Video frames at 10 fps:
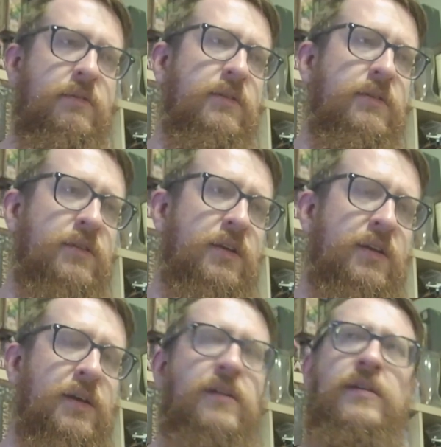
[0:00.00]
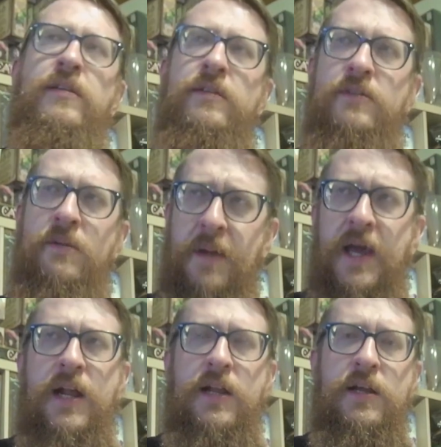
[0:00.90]
they get is a bad
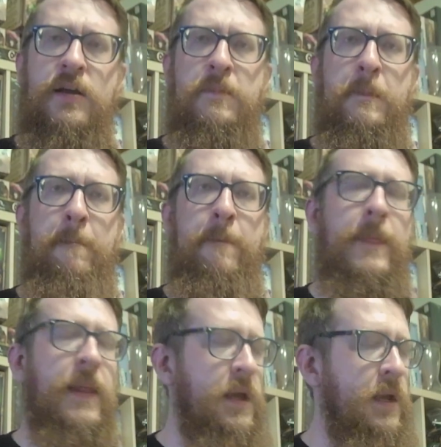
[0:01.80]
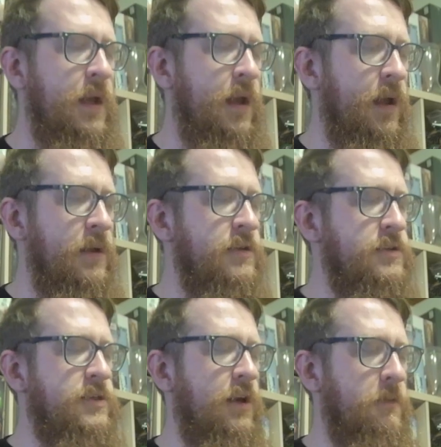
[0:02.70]
idea.
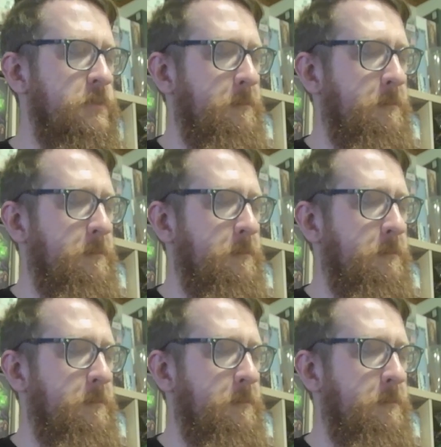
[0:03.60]
So,